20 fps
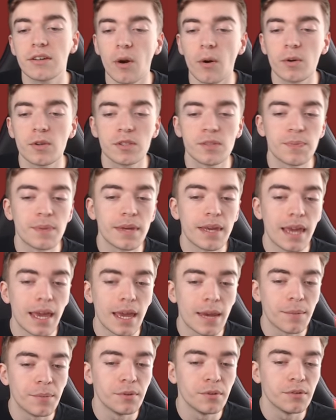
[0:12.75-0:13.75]
going to be
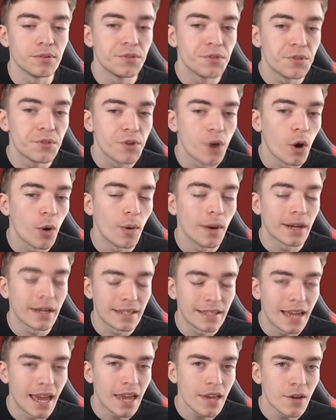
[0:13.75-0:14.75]
able to go
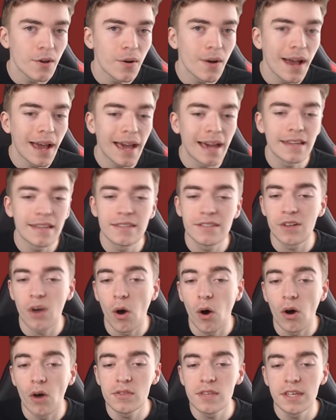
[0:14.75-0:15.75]
and get your hands
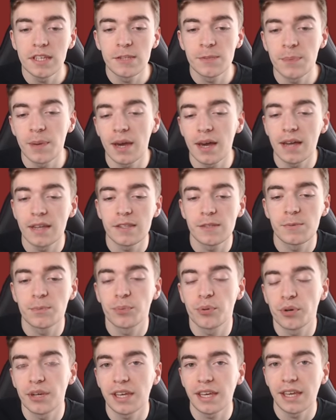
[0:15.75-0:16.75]
on these pets
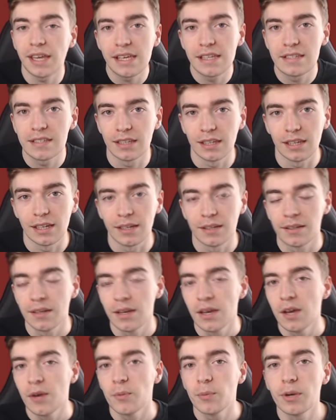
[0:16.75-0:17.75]
pretty easily,
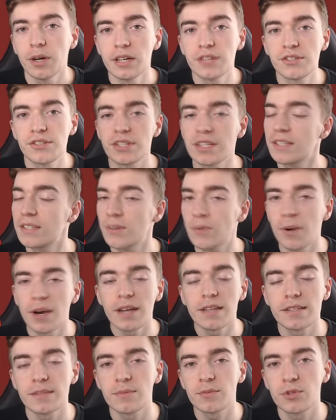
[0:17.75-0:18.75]
which is
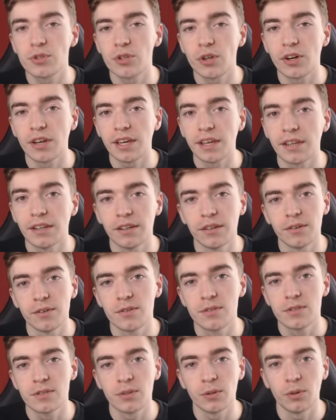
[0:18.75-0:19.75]
quite some shocking
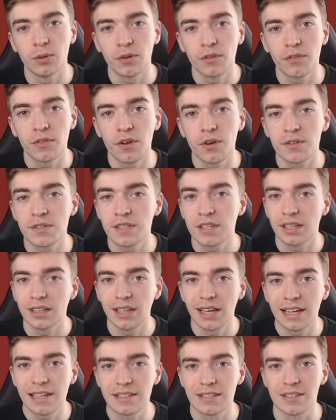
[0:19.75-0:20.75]
news to all of those
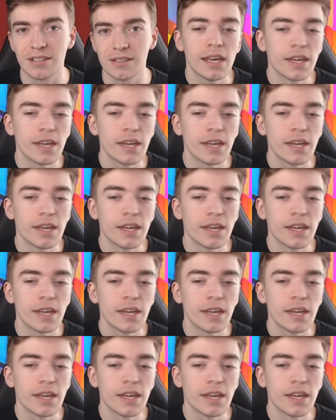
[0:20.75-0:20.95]
collectors.